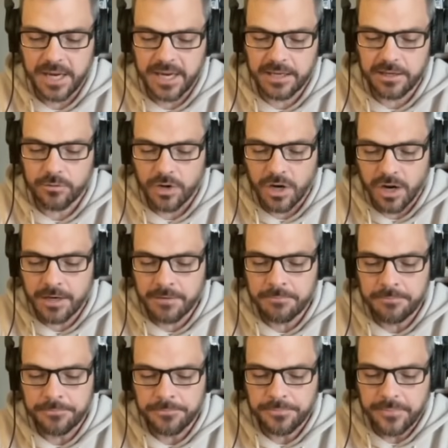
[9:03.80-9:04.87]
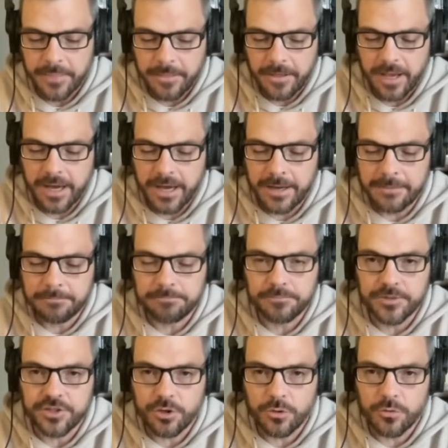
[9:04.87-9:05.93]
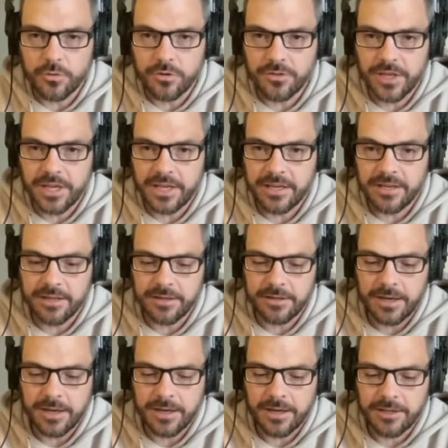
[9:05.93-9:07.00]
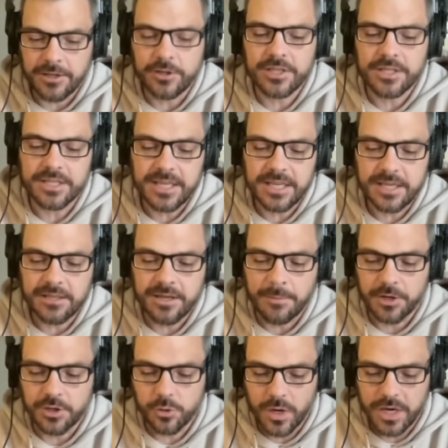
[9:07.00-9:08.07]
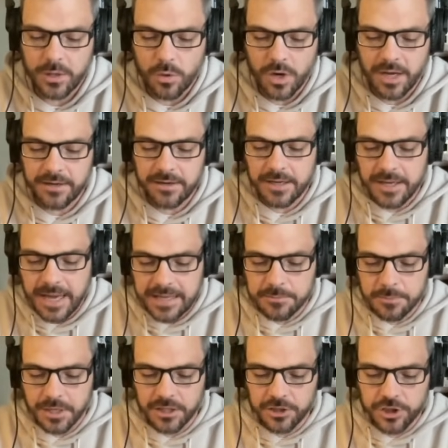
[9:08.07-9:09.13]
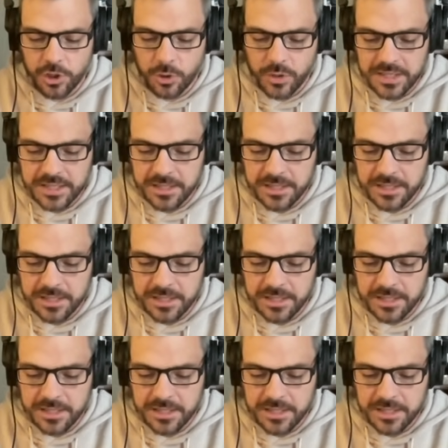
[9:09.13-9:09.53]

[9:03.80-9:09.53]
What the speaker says: Iran. So you can see number 21, Hezbollah showed us the